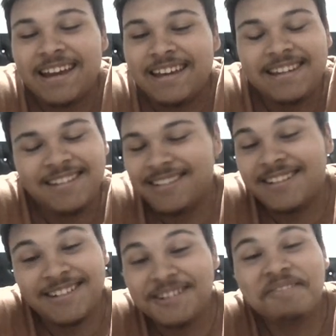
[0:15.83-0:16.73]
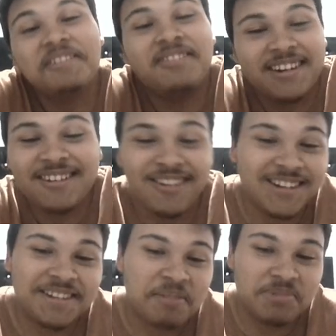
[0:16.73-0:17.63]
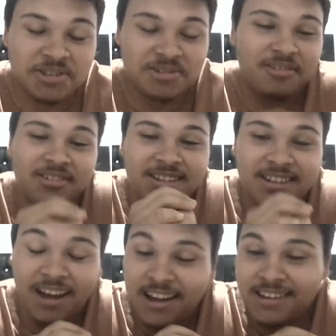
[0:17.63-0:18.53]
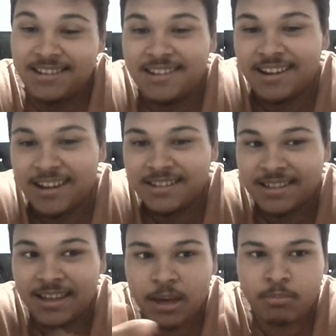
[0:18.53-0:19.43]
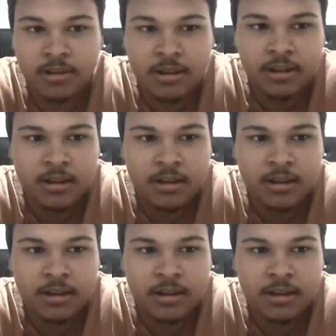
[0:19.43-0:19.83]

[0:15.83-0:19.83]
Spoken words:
Yeah, it took me a very long time to solve it. I just kept